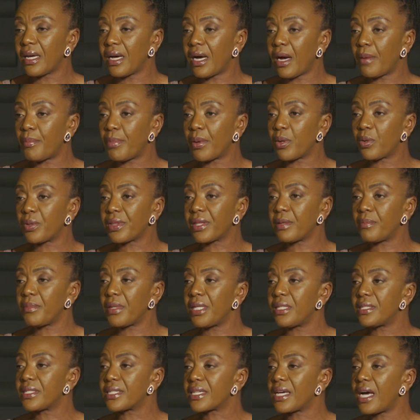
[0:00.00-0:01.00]
about the
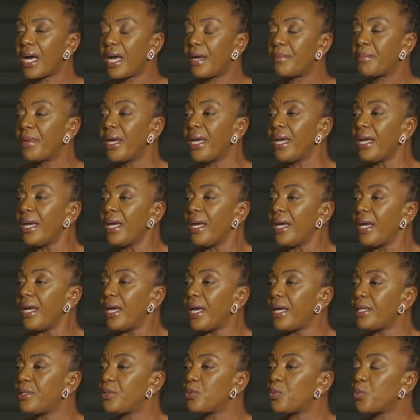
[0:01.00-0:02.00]
meantime,
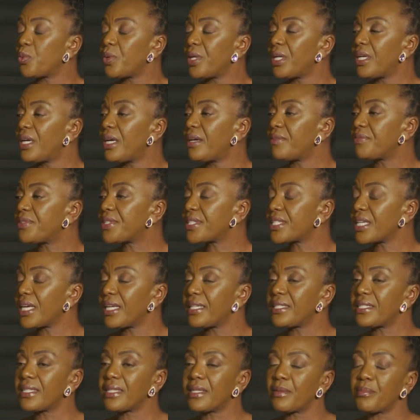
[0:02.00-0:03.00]
and we have
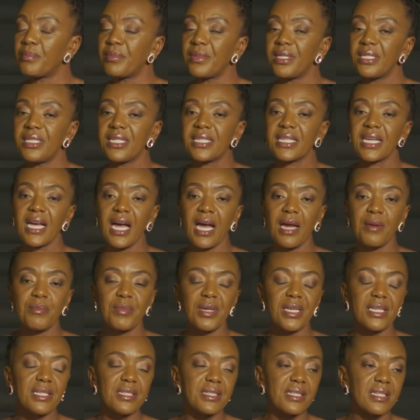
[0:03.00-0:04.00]
said the meantime
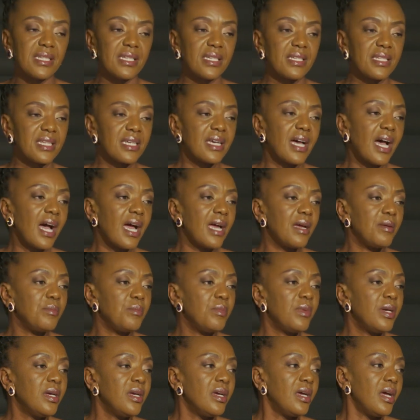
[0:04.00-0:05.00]
is the time
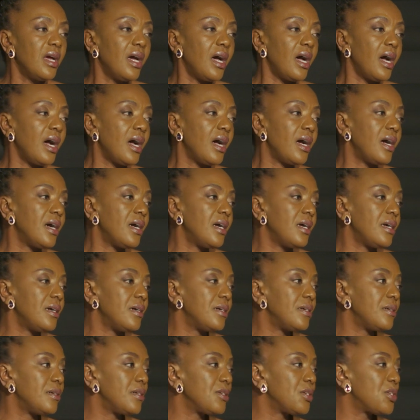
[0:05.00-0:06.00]

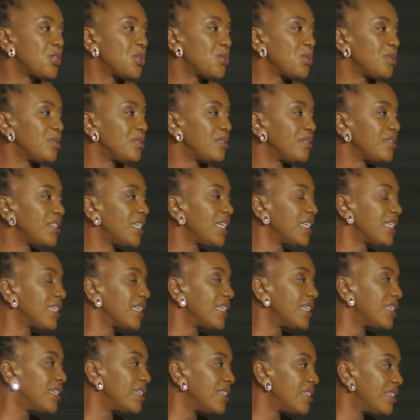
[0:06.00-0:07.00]
during
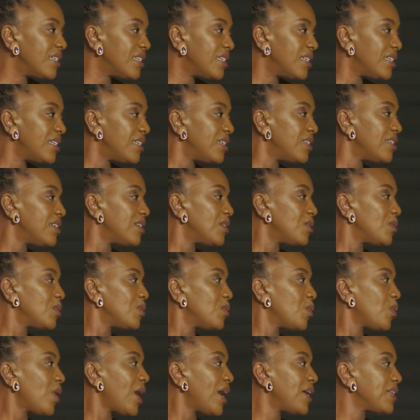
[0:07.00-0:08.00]

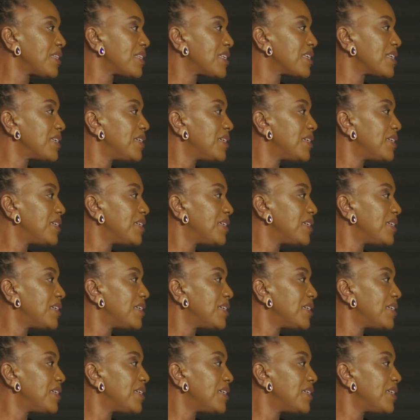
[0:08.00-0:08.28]
what?